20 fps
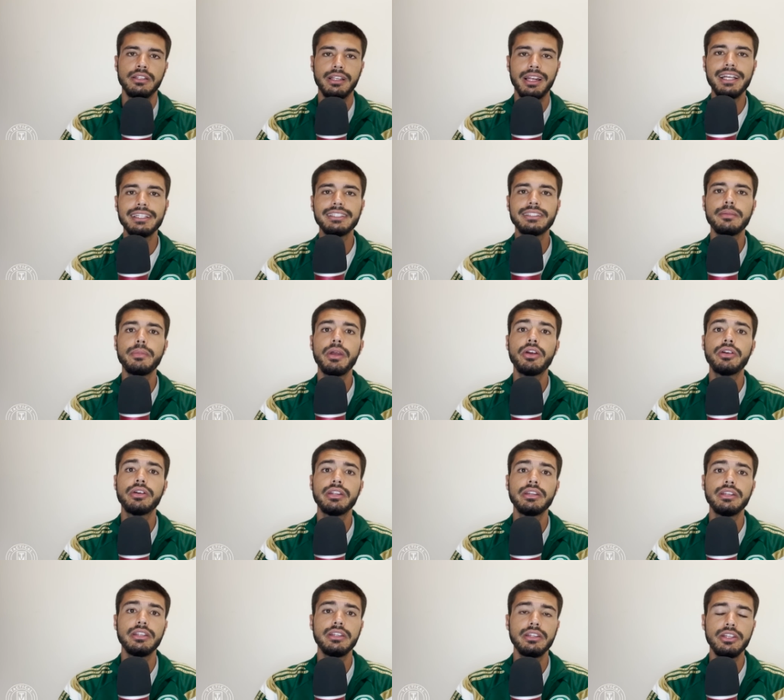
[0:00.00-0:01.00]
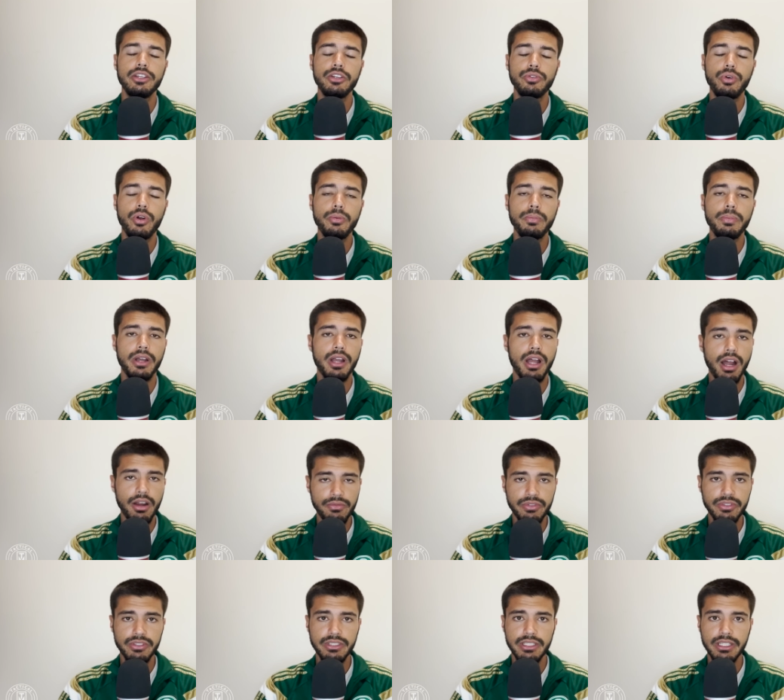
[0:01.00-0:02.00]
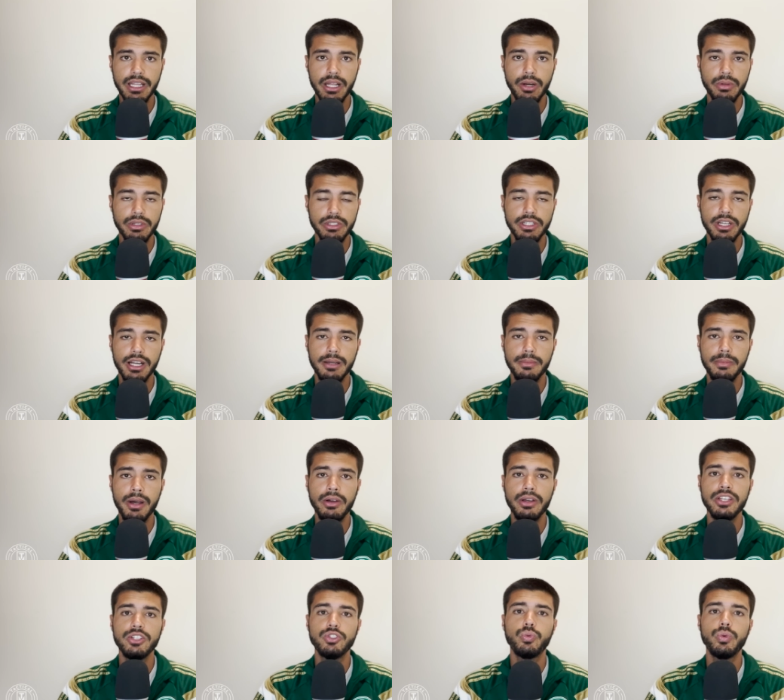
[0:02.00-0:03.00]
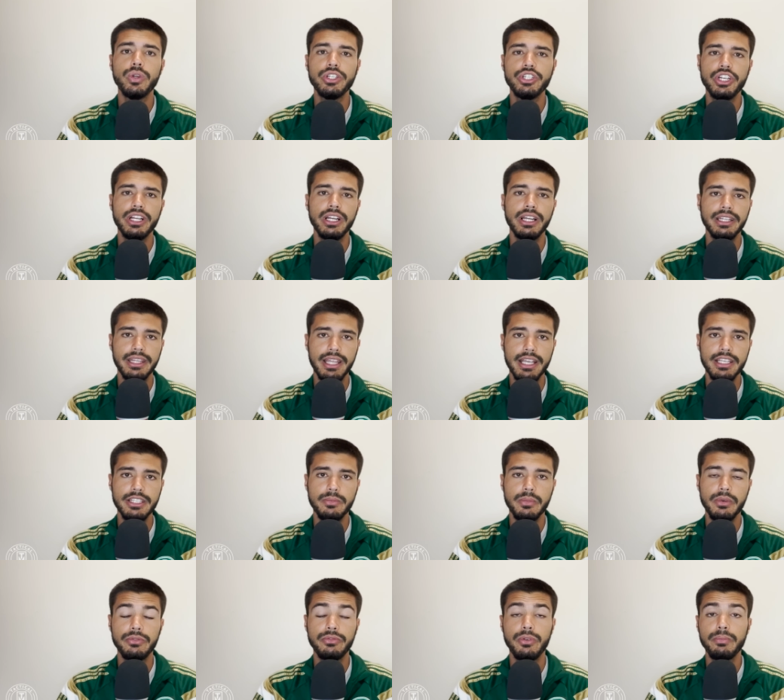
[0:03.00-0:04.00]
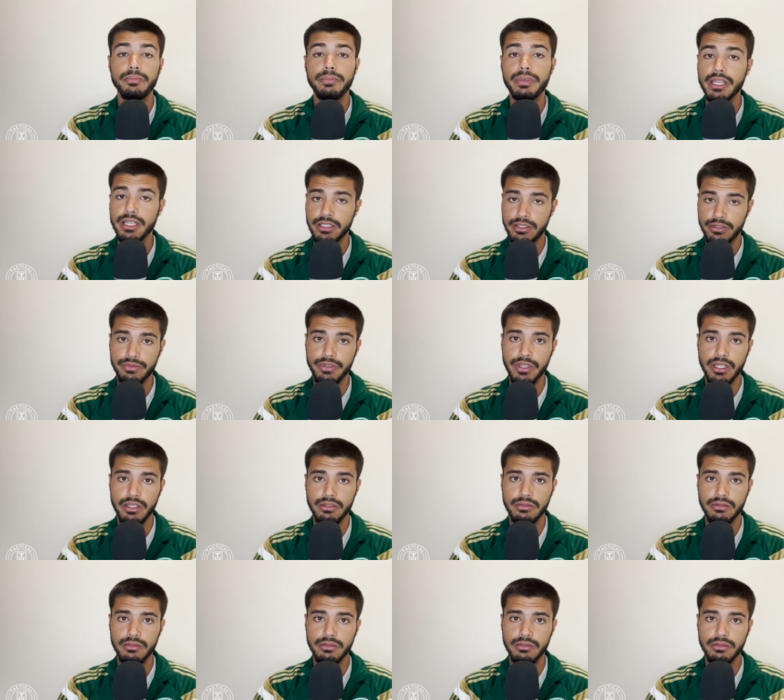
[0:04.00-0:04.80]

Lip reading: The last American in the Europa Conference League that I want to talk about is Richie Ledesma from PSV.